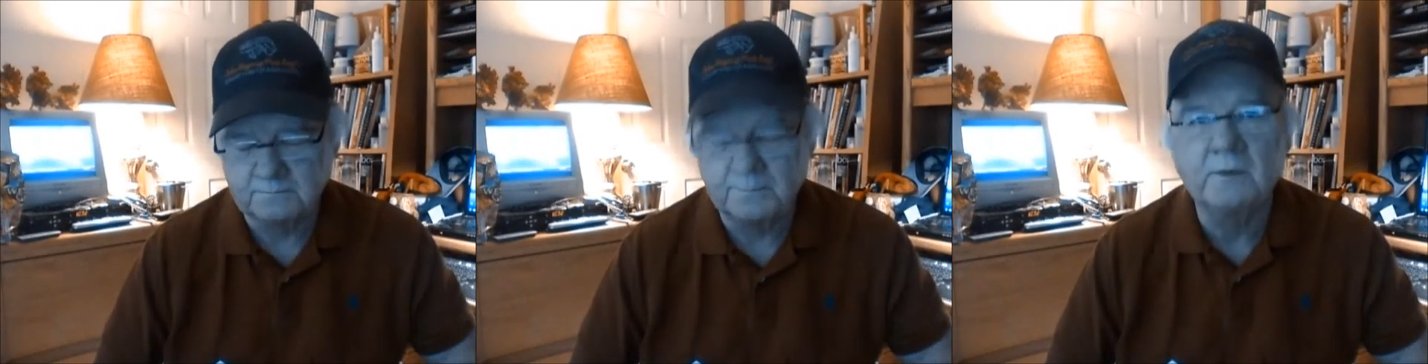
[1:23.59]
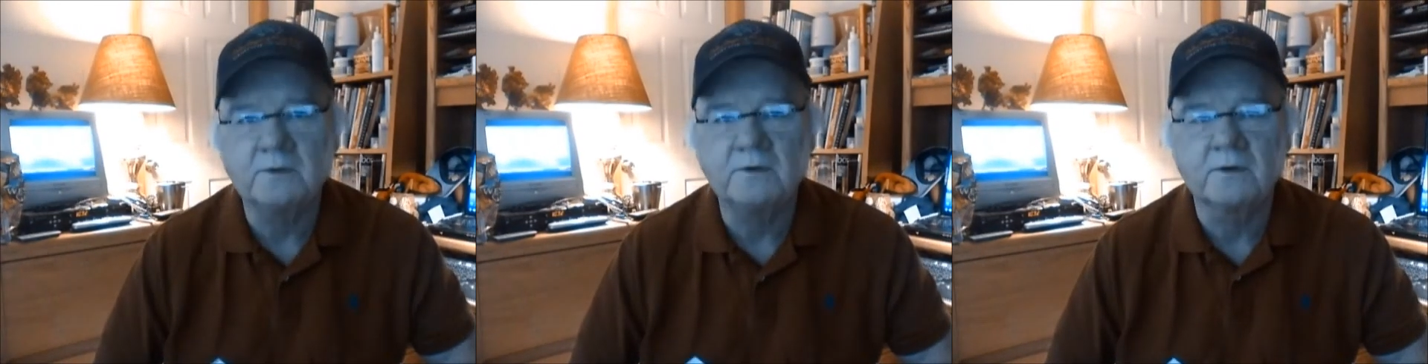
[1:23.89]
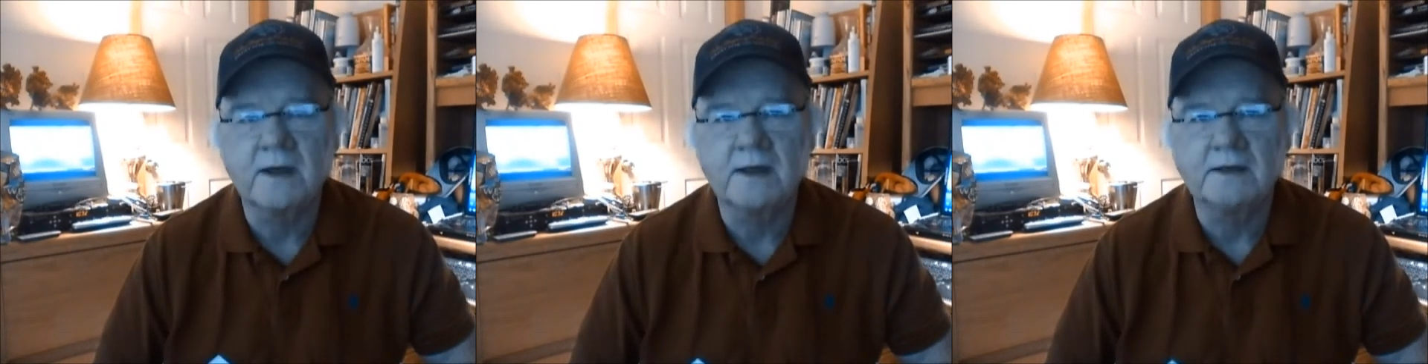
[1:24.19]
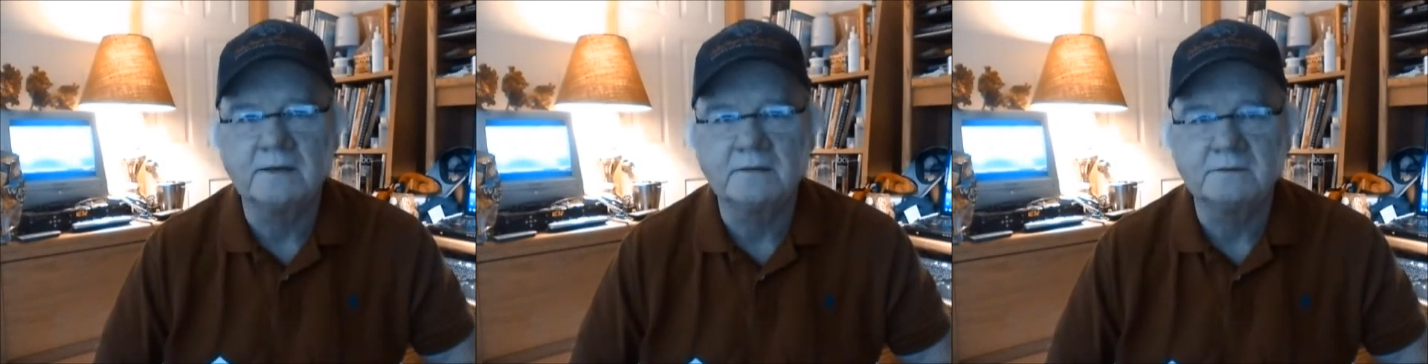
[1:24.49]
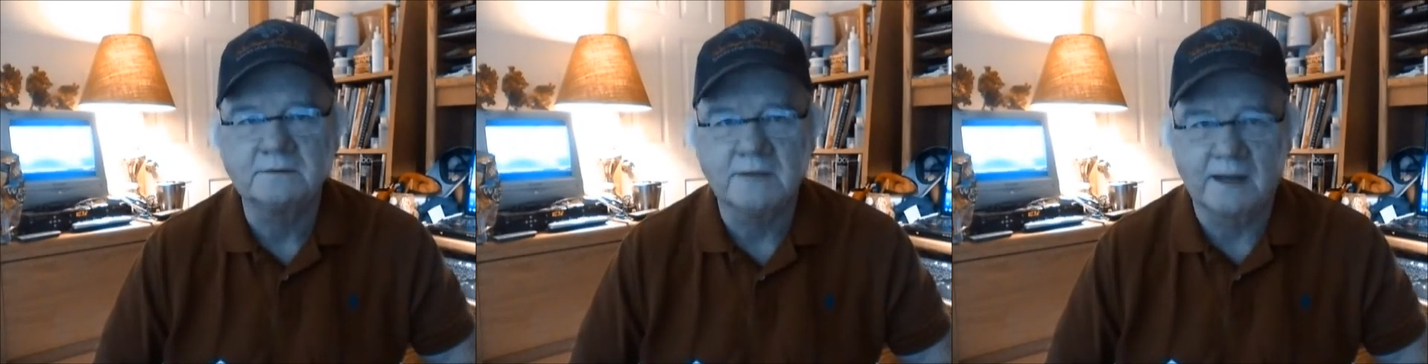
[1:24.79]
bet with your head
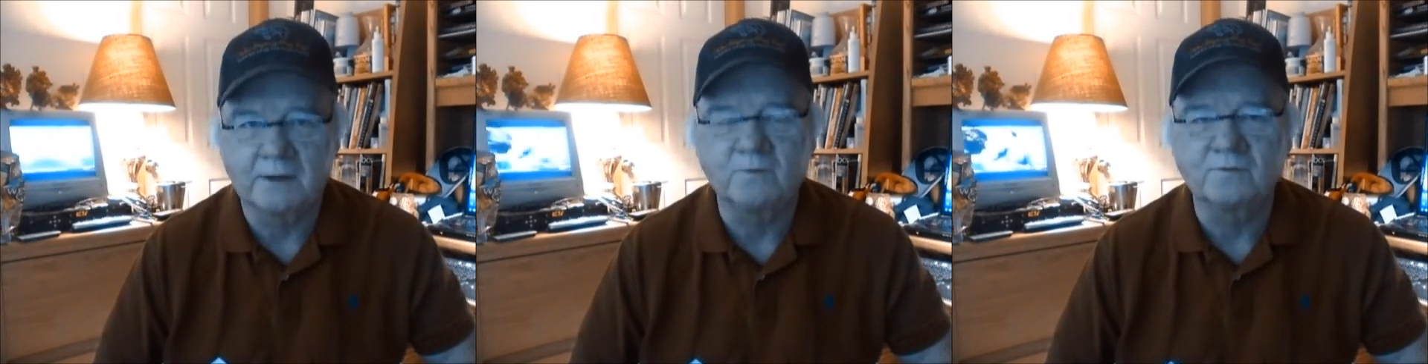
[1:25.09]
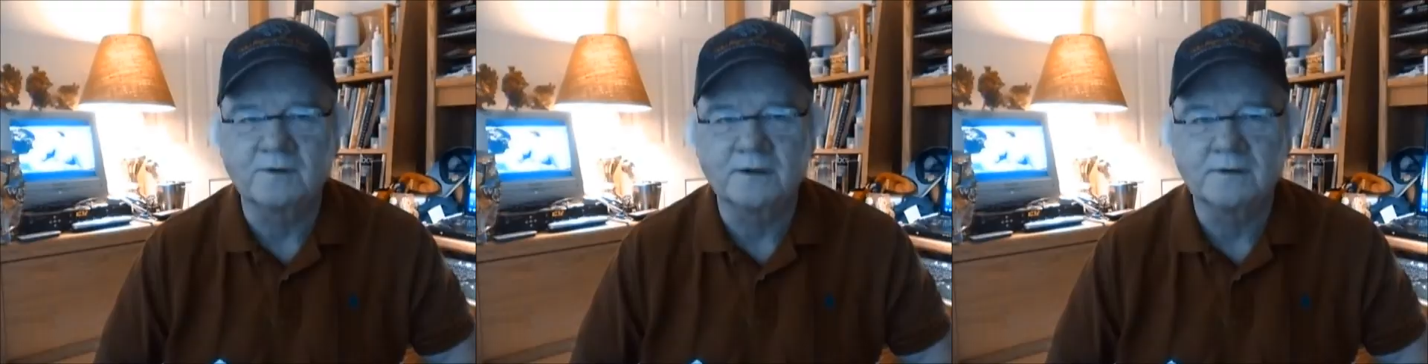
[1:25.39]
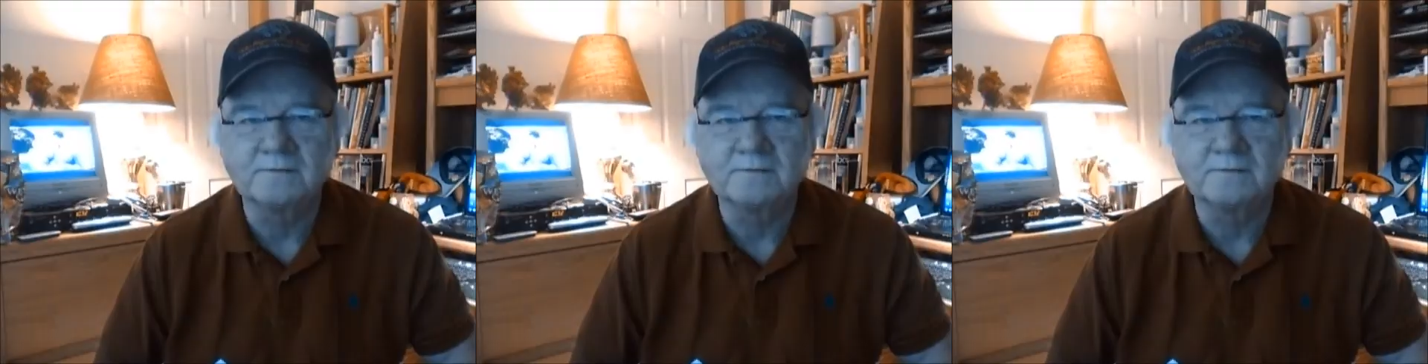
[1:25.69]
not over it.